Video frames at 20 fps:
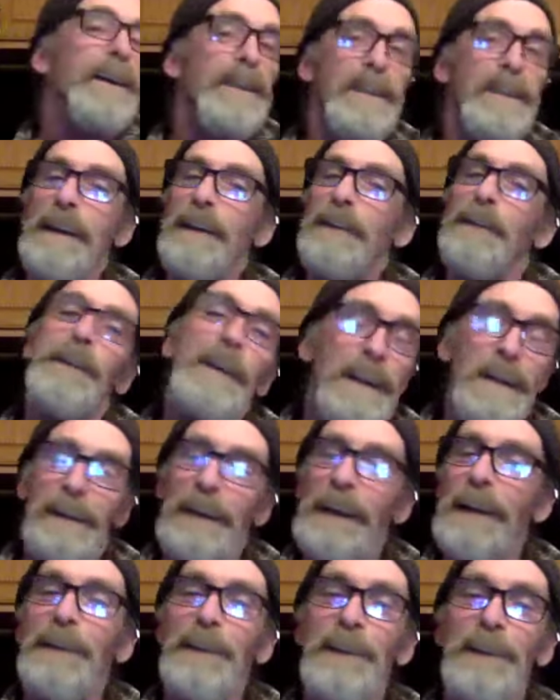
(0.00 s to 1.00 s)
I'd take
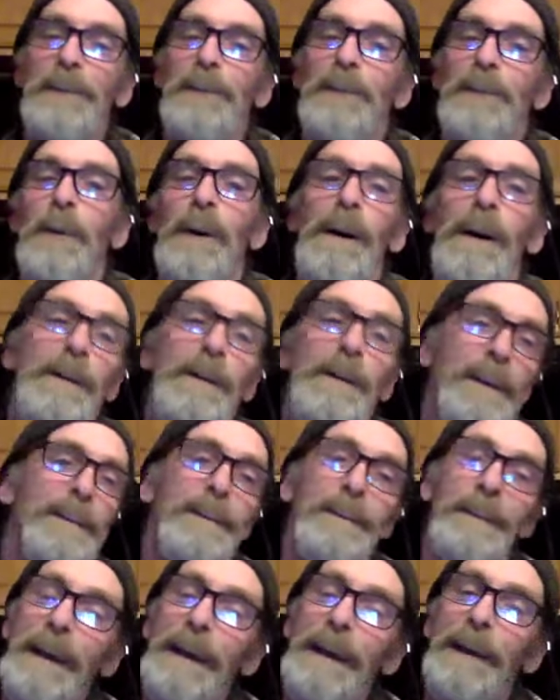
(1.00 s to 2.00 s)
these two out
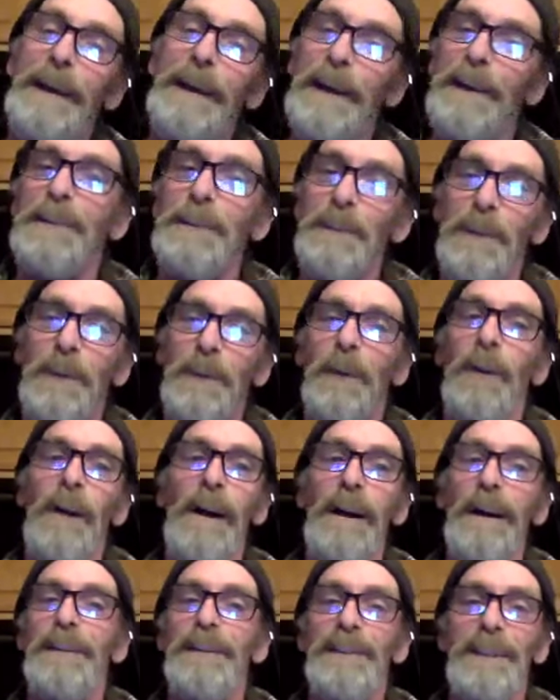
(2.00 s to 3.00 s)
and hitch them to a
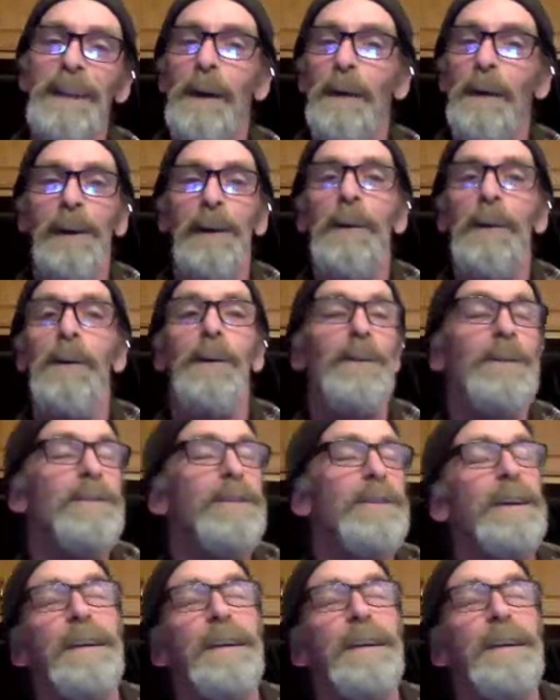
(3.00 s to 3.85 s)
log and see how it goes.